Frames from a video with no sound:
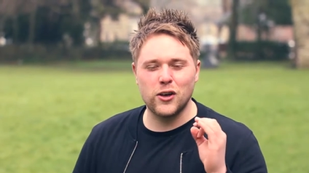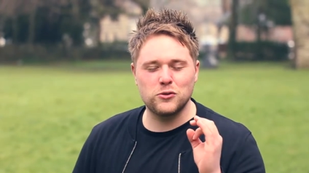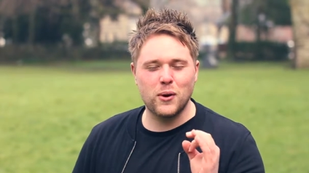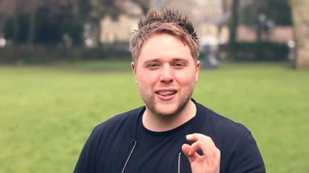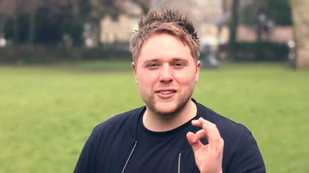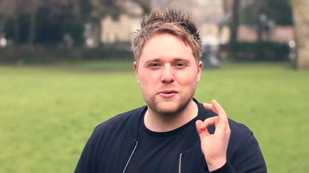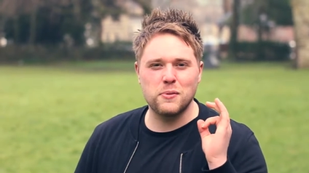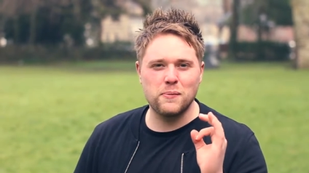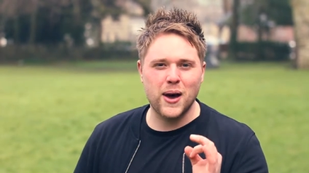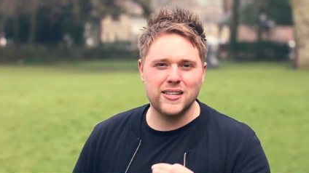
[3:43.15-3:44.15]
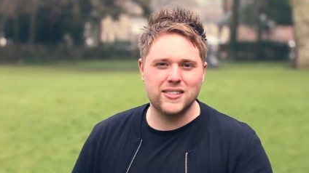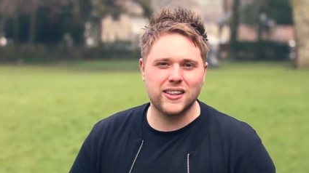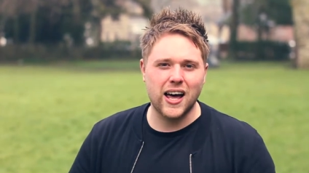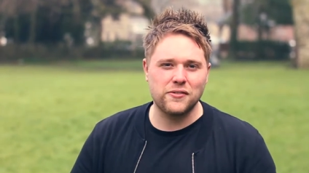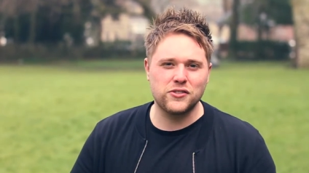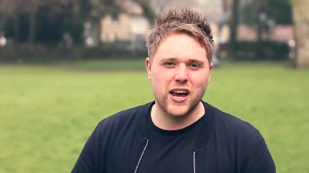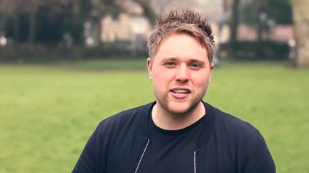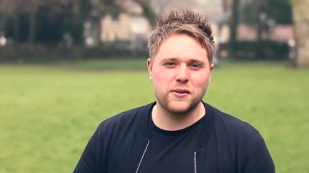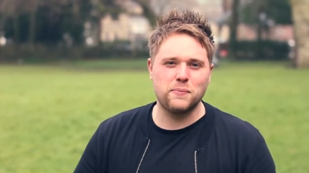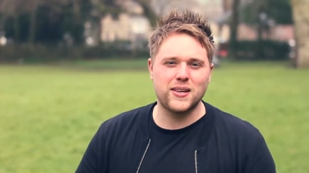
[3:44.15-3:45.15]
as well as some amazing
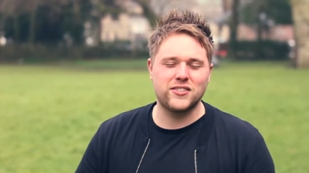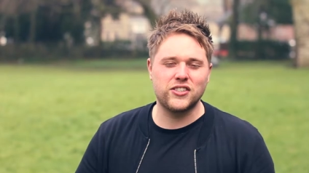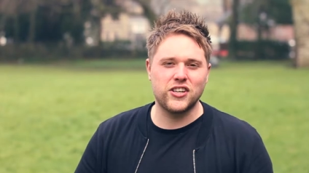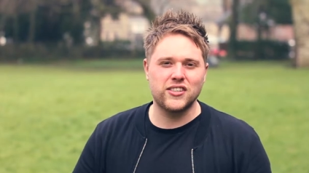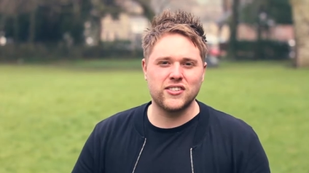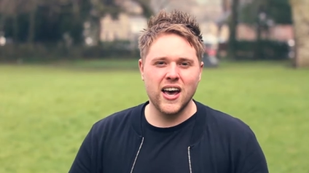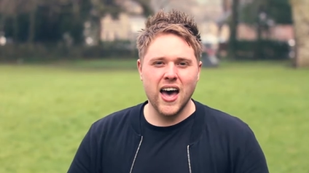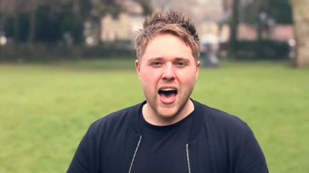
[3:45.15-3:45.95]
life-changing messages,